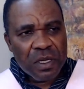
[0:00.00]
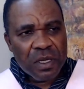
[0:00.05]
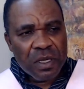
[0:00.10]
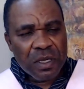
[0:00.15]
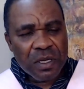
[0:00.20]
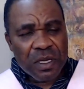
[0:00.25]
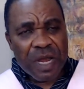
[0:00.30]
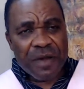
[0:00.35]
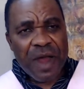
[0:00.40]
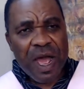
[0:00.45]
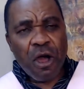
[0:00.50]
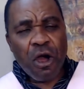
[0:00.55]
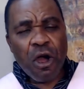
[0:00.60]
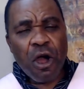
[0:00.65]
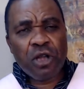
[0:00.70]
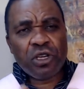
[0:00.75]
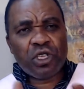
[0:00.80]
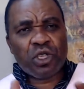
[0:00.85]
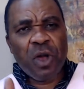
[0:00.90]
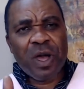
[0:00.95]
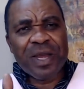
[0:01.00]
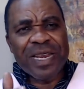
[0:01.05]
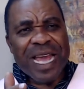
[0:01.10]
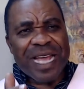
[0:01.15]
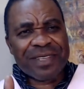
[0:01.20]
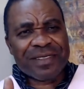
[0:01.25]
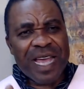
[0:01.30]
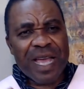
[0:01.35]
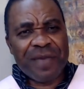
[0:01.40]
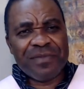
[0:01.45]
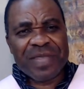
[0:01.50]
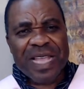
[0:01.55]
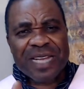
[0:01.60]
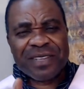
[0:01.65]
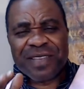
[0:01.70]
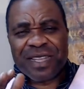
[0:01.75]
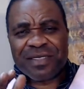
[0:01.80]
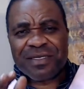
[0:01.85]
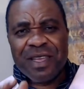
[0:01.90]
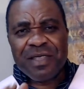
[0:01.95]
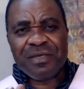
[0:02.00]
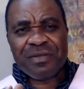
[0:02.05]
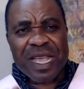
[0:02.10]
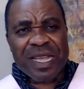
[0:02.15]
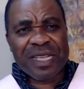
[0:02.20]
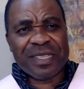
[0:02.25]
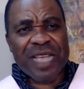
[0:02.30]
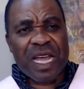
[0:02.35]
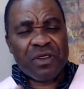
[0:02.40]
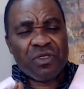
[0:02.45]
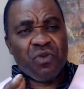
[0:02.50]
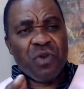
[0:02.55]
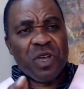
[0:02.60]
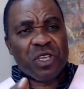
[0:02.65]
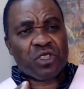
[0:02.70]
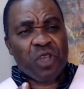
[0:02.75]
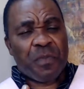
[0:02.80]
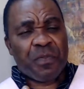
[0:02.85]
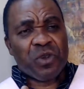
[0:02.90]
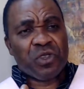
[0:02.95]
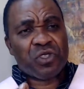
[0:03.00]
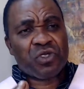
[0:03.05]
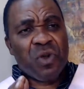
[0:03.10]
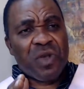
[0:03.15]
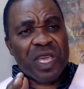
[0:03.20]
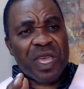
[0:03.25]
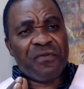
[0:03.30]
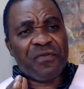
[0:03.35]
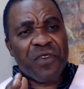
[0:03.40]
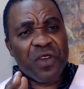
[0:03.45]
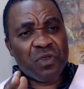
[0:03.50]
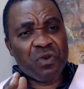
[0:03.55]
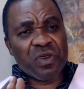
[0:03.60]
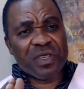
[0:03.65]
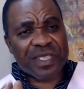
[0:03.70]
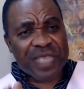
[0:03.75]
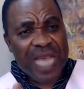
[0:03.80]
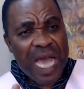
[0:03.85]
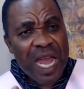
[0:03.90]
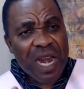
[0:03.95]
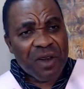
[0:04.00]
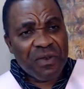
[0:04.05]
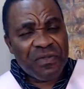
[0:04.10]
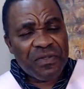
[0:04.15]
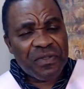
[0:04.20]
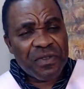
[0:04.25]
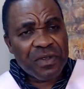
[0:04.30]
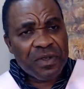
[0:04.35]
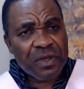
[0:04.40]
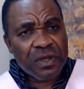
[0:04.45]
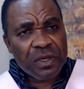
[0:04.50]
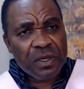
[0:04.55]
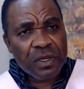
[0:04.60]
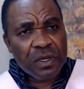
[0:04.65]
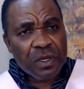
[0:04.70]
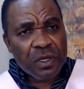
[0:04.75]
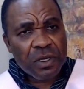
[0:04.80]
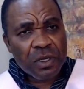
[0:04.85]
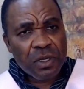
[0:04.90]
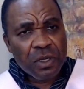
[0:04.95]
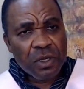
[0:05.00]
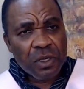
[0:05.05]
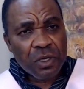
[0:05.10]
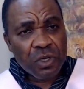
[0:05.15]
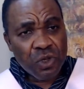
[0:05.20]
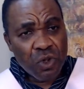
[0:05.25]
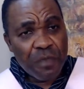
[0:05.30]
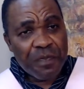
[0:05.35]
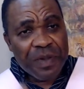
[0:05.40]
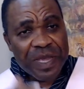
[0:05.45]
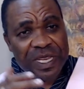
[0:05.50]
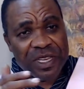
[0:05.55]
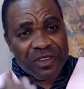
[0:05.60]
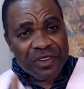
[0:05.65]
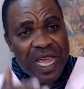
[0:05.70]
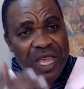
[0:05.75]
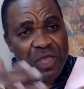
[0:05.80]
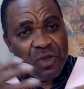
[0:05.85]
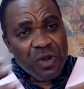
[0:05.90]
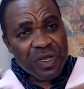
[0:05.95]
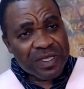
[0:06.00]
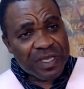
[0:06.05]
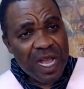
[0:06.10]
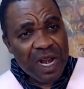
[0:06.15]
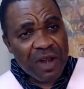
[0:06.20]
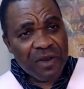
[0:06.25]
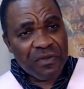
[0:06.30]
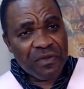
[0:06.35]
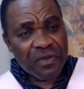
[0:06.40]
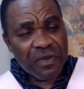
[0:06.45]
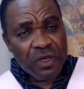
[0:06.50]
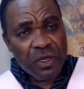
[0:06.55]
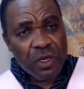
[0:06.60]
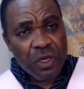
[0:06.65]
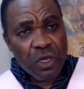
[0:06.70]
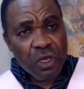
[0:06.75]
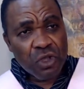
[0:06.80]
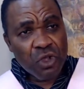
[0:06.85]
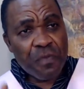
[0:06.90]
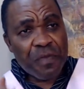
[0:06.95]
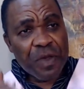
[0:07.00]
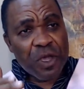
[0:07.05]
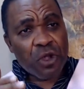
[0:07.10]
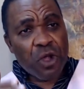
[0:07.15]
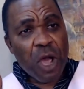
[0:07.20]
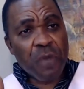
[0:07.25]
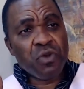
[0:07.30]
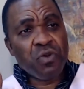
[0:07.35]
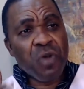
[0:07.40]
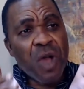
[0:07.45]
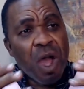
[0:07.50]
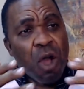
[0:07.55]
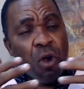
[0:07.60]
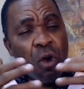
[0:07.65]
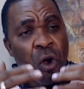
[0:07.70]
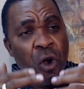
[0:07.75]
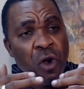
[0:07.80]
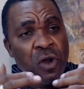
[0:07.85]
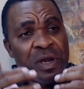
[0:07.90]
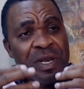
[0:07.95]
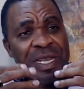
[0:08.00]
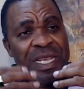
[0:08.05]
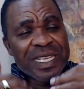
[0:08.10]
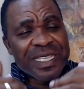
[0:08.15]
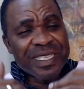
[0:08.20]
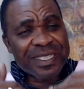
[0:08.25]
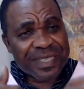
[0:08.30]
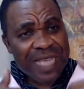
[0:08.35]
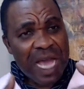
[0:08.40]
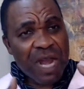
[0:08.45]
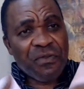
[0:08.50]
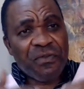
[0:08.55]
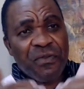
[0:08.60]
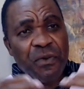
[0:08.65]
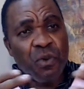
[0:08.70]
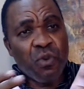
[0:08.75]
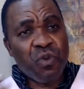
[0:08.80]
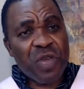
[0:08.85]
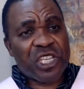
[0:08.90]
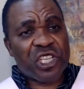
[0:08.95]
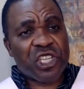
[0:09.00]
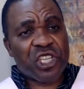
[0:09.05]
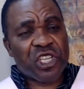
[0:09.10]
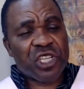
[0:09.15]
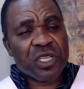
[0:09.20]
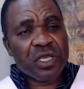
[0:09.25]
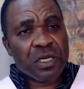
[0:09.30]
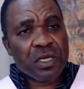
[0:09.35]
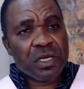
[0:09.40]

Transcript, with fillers: There are also other times that certain things that you were supposed to keep for yourself, you betray yourself. You become your own self witch.